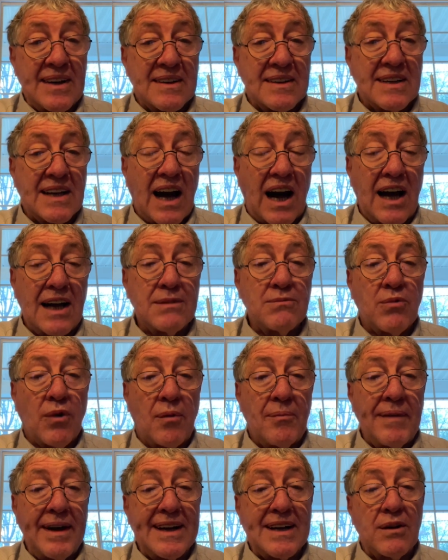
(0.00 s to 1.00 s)
God Will
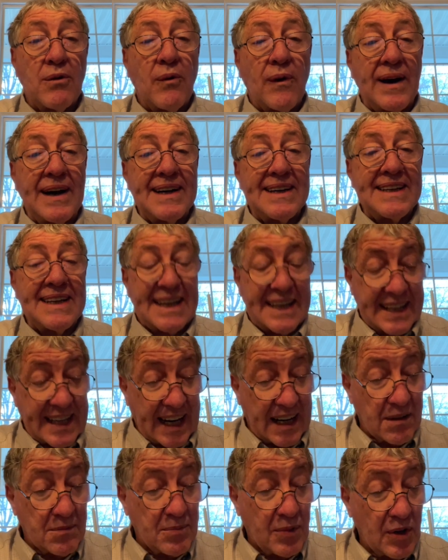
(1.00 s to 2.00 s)
Make a Way. In
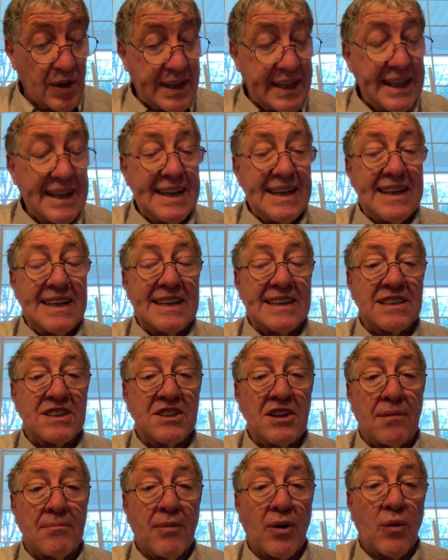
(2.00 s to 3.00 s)
our book, it is
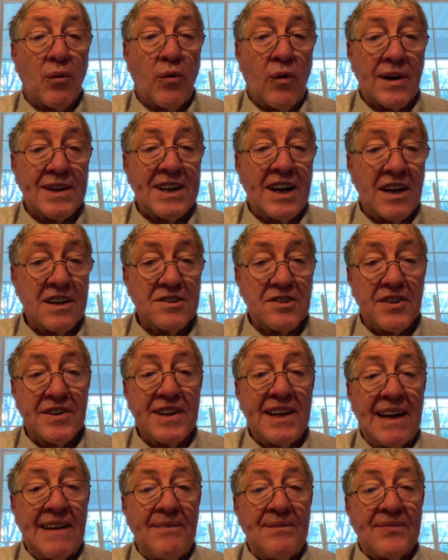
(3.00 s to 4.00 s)
number
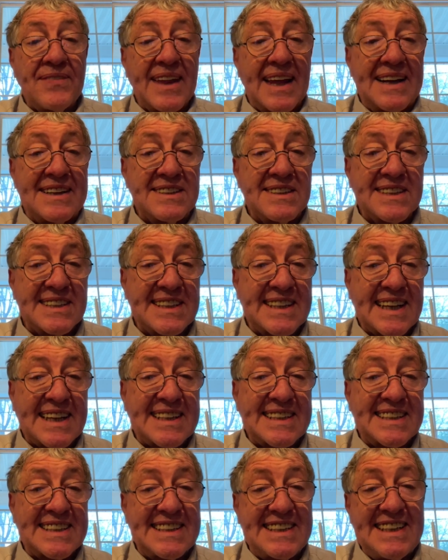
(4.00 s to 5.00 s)

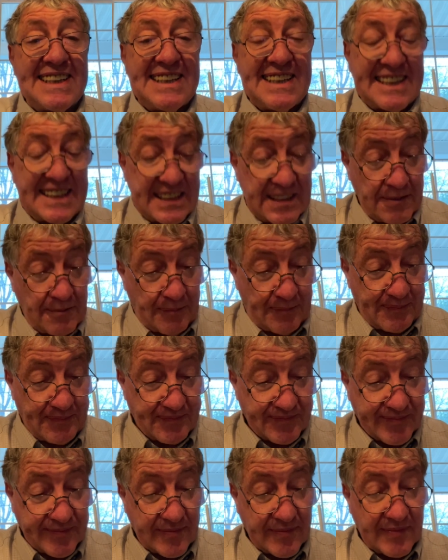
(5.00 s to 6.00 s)
116.
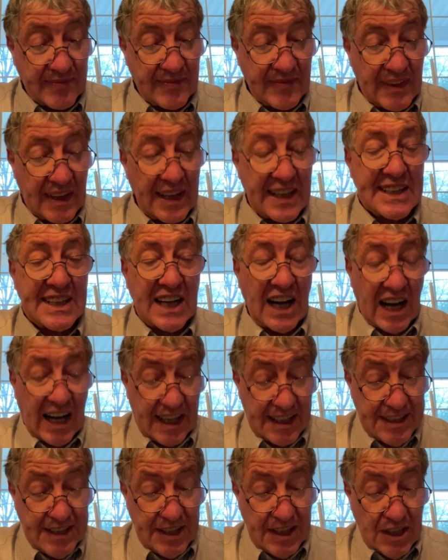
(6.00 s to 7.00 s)

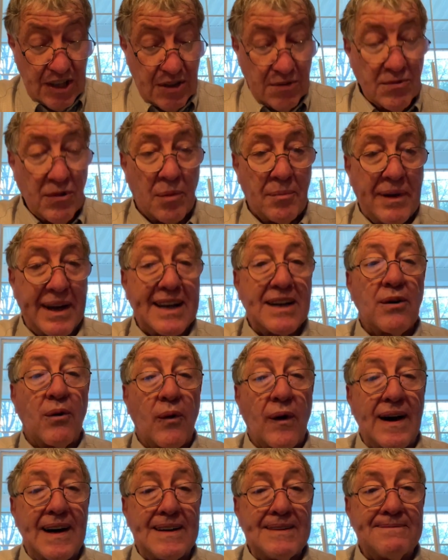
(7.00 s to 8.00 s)
God Will Make a
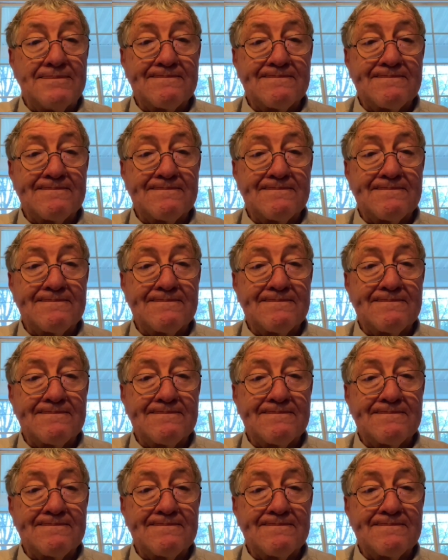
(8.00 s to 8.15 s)
Way.